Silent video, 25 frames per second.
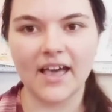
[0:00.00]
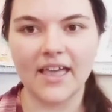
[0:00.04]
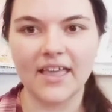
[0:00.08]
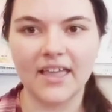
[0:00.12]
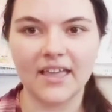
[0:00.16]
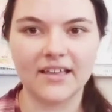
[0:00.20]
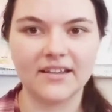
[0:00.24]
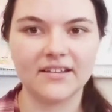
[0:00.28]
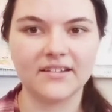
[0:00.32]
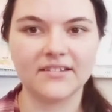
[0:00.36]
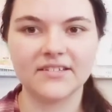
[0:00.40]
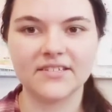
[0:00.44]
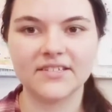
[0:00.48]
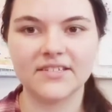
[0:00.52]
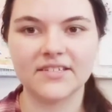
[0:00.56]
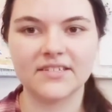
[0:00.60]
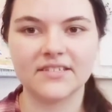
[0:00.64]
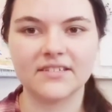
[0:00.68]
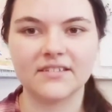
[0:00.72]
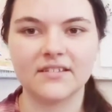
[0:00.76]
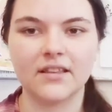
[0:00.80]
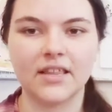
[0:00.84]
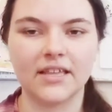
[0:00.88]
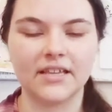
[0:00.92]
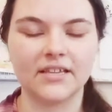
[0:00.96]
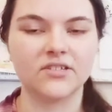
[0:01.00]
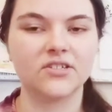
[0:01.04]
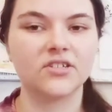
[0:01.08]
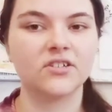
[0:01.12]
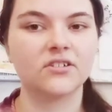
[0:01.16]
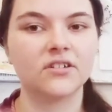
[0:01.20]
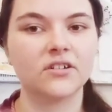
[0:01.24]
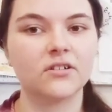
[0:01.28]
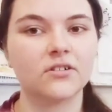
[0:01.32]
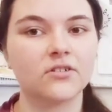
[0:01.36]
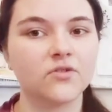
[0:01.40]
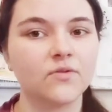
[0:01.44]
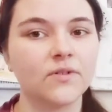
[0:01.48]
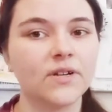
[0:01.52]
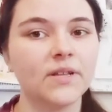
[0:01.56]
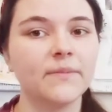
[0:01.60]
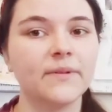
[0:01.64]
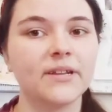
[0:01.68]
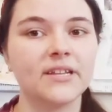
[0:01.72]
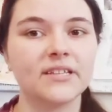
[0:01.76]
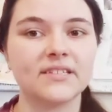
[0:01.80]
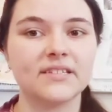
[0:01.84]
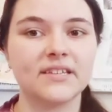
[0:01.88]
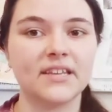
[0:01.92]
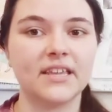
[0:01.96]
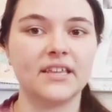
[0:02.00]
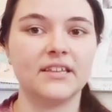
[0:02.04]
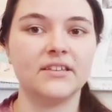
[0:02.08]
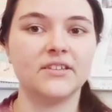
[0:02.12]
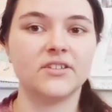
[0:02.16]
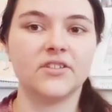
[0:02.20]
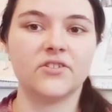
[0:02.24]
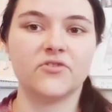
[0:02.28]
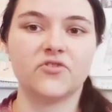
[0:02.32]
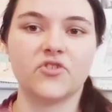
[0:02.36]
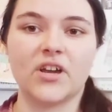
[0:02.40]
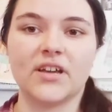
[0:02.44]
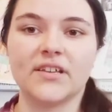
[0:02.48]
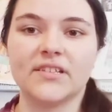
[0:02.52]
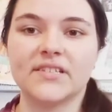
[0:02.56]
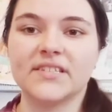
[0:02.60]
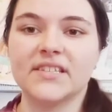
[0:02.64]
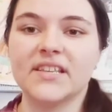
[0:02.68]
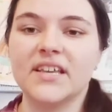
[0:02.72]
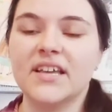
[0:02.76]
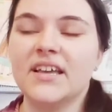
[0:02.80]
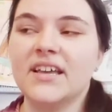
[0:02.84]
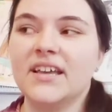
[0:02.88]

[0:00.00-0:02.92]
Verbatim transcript: and like it took her 20 minutes to get into the dress.